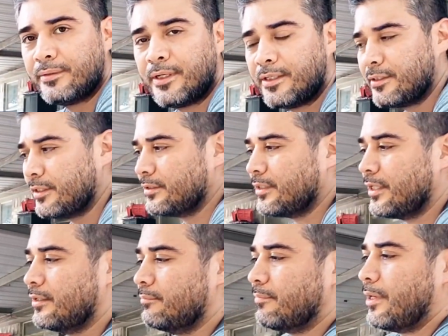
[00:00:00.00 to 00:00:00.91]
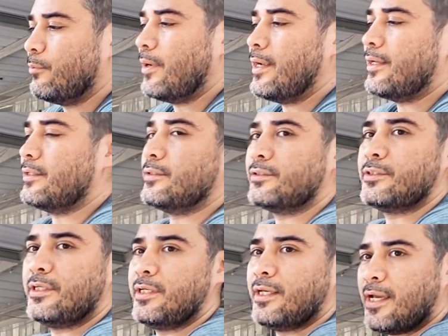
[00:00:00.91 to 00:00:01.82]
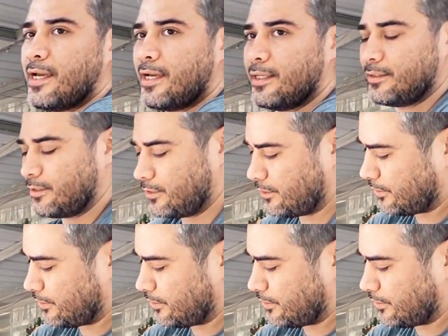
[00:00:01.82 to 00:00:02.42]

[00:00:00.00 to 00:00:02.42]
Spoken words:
As I said, my reg is sitting at,